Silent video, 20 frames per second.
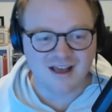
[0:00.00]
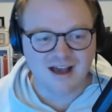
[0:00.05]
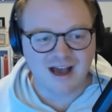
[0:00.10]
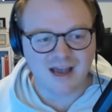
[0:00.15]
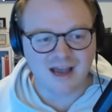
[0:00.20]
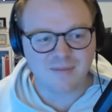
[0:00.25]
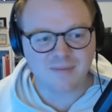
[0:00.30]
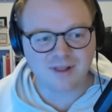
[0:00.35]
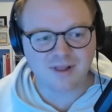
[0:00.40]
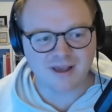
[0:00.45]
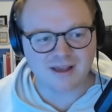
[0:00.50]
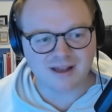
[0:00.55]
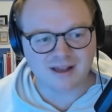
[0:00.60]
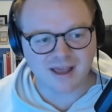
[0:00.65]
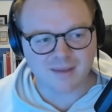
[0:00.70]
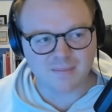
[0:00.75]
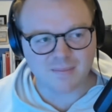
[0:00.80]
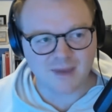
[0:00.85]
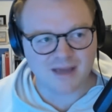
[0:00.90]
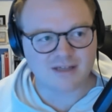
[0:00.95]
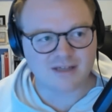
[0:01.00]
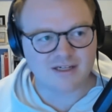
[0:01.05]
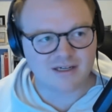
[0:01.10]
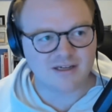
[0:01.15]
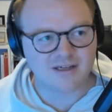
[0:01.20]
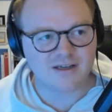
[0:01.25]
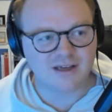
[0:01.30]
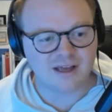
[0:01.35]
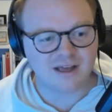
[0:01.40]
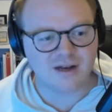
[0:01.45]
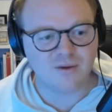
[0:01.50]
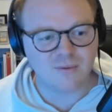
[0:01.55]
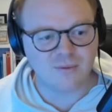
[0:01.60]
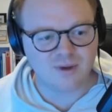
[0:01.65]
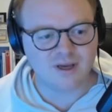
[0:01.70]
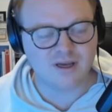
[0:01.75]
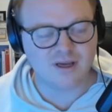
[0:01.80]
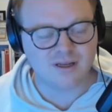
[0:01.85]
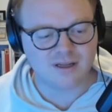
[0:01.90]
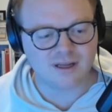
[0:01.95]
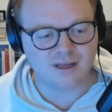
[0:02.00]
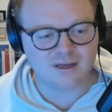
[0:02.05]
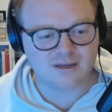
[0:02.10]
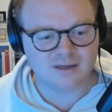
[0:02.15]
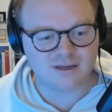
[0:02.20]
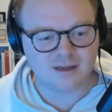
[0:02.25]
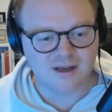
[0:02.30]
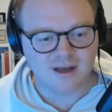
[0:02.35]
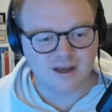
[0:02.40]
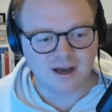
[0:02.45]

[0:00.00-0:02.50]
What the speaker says: I play like Magic in a way that